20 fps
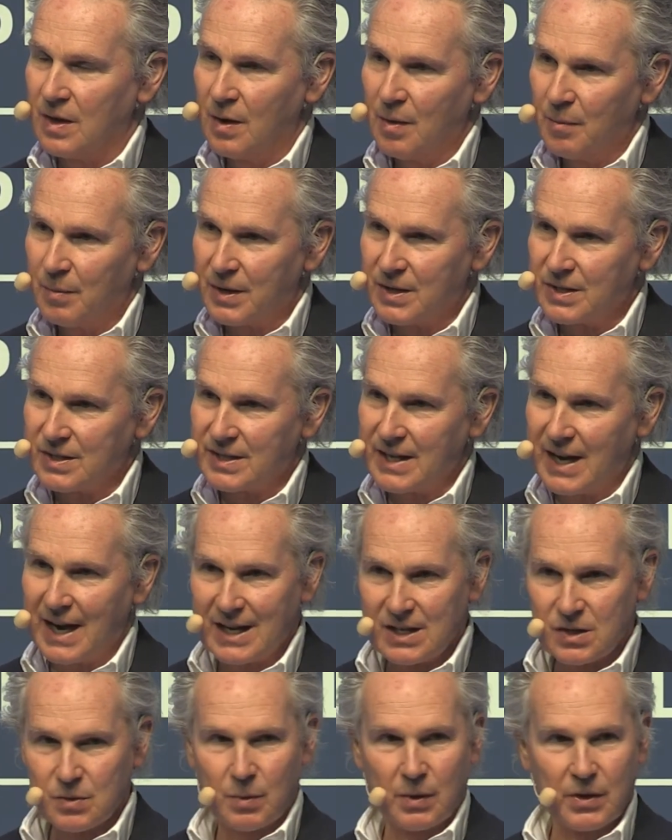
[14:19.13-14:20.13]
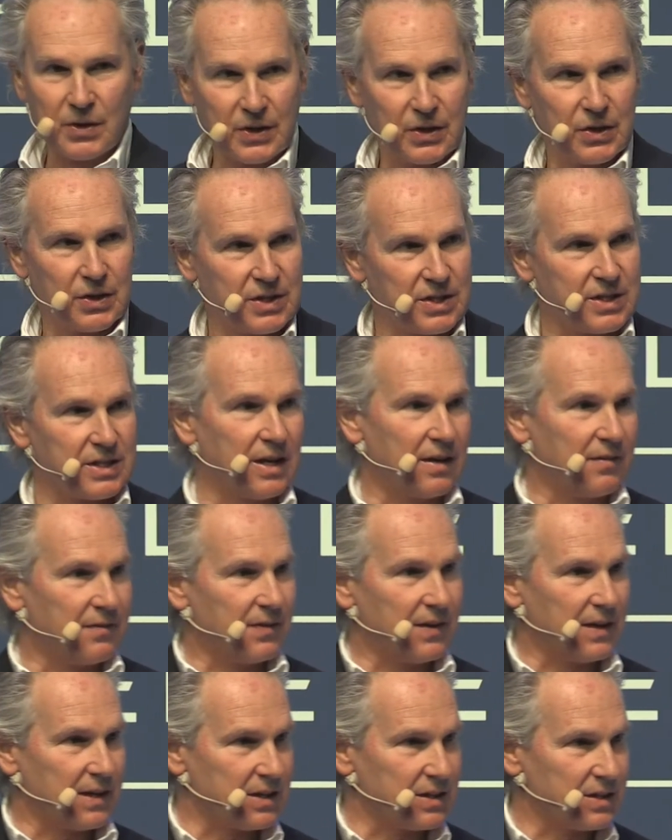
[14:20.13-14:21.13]
because that's where the good stuff
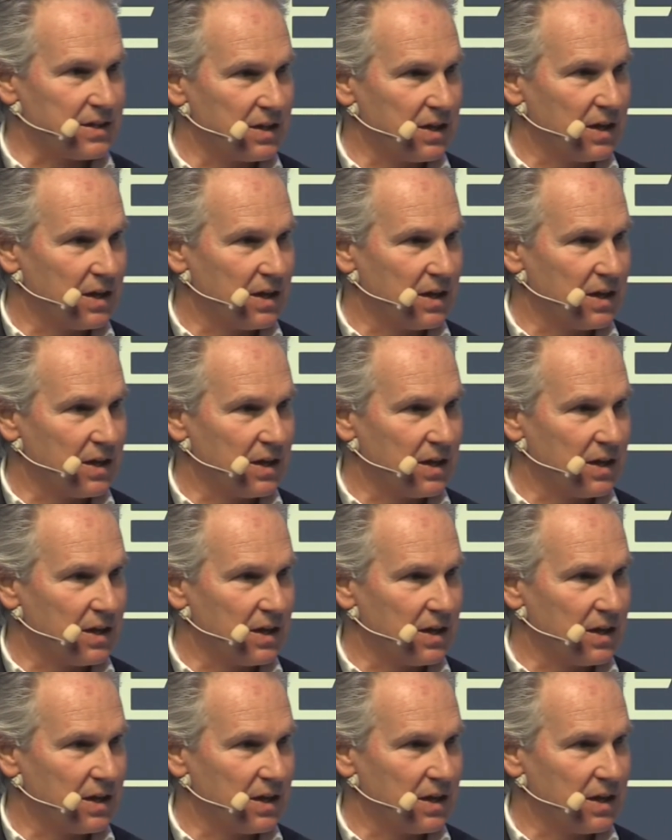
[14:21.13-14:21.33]
is,